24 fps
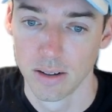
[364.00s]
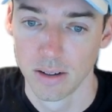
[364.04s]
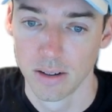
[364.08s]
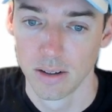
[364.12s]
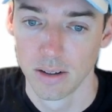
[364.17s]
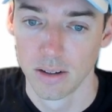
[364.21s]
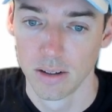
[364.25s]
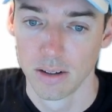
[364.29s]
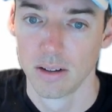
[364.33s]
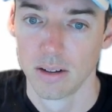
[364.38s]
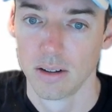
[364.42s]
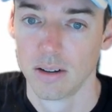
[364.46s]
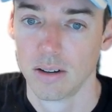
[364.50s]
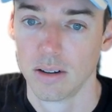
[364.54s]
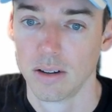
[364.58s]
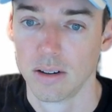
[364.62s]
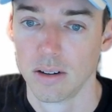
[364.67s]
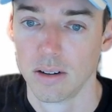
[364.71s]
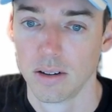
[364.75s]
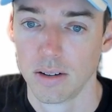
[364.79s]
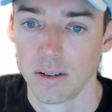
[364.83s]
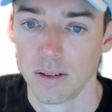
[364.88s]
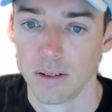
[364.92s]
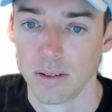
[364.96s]
an
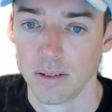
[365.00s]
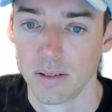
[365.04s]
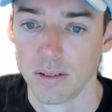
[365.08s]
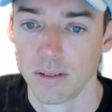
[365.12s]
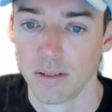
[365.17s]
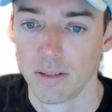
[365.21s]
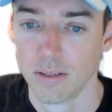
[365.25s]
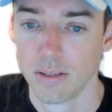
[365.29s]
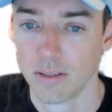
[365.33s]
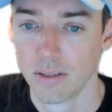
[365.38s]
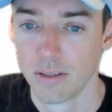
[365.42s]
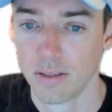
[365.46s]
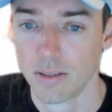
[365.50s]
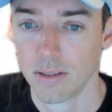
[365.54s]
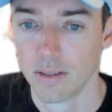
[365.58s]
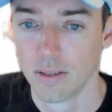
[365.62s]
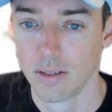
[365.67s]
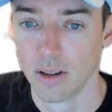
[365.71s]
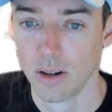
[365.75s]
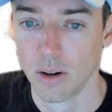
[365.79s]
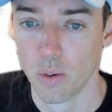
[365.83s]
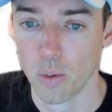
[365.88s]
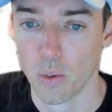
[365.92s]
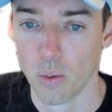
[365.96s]
orange because I
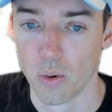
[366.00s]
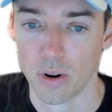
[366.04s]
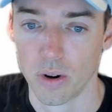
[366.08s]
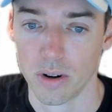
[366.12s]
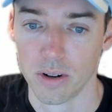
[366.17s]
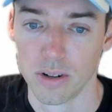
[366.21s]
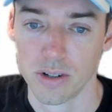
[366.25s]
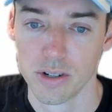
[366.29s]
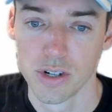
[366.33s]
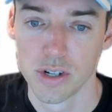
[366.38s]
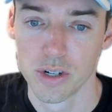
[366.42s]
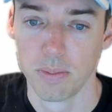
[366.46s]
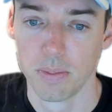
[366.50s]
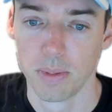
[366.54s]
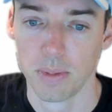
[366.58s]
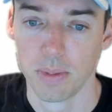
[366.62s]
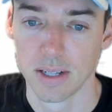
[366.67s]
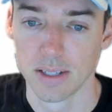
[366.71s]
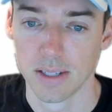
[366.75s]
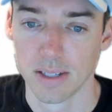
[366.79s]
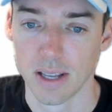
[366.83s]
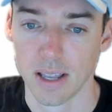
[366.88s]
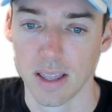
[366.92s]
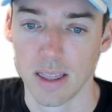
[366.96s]
think those will
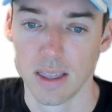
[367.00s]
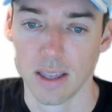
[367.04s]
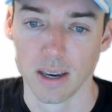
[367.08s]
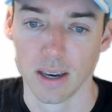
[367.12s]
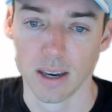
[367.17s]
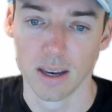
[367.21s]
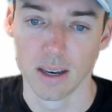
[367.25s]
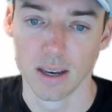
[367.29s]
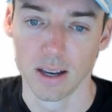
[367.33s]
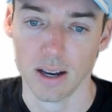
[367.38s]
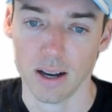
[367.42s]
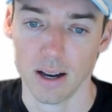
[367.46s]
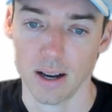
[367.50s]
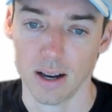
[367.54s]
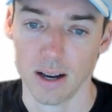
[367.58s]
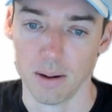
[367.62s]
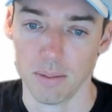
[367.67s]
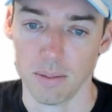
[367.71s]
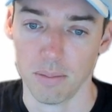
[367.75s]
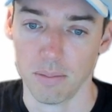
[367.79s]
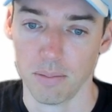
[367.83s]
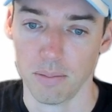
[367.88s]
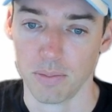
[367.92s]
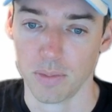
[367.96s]
kind of go hand in hand.
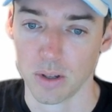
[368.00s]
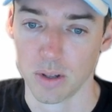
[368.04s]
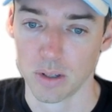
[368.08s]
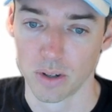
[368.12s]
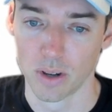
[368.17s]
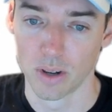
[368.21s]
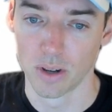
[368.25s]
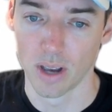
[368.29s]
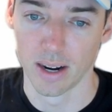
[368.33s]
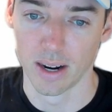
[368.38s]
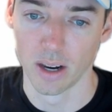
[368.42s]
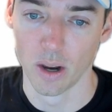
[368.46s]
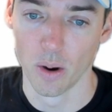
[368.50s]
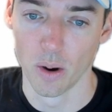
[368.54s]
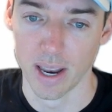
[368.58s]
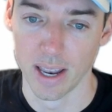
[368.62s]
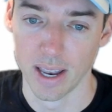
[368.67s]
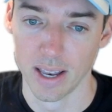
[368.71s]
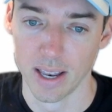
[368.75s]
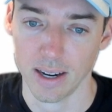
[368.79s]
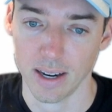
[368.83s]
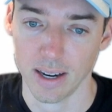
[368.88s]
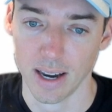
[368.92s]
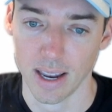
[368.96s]
I don't really think we're going to be
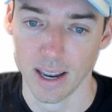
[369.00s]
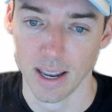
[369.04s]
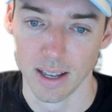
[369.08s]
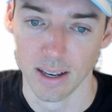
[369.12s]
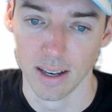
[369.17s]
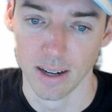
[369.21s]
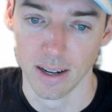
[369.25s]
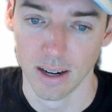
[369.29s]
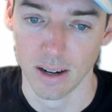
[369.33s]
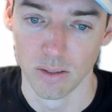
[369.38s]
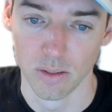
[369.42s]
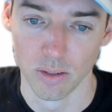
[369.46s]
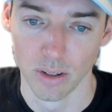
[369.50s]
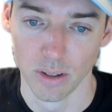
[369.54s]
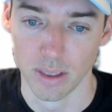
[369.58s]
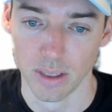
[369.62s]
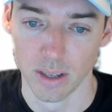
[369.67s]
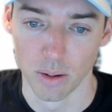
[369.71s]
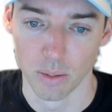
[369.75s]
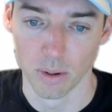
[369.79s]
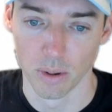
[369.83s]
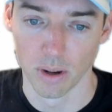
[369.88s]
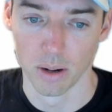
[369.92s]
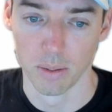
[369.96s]
able to clearly separate
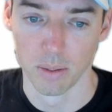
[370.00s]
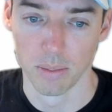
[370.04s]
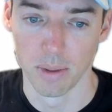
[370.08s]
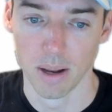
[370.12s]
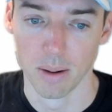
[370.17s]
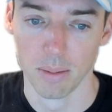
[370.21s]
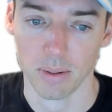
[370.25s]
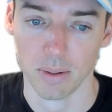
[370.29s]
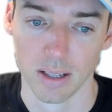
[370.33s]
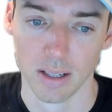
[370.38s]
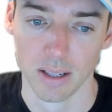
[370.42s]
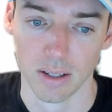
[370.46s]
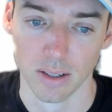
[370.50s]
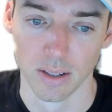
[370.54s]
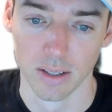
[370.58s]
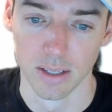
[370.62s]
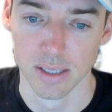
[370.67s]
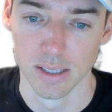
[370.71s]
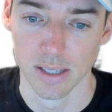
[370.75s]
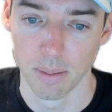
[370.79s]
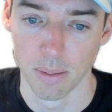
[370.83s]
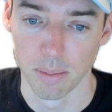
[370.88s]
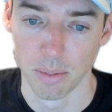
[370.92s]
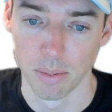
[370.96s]
them as much.
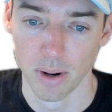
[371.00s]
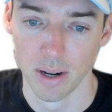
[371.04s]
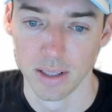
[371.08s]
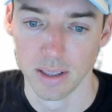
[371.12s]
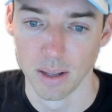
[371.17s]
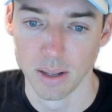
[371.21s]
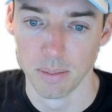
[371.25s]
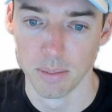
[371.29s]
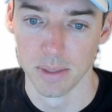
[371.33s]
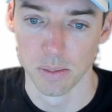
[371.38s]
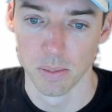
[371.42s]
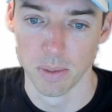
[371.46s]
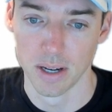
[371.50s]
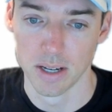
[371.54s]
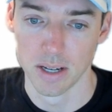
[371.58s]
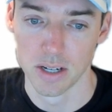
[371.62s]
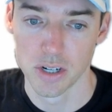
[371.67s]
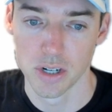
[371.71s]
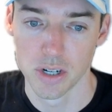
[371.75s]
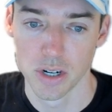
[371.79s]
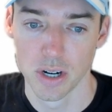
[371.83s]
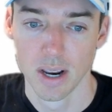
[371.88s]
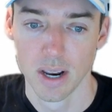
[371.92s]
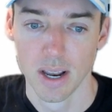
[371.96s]
And TikTok
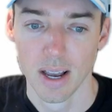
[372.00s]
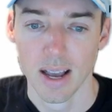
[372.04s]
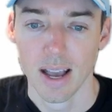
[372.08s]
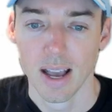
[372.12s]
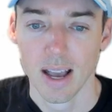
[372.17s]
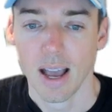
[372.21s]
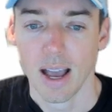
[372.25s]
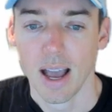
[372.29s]
ads, I've actually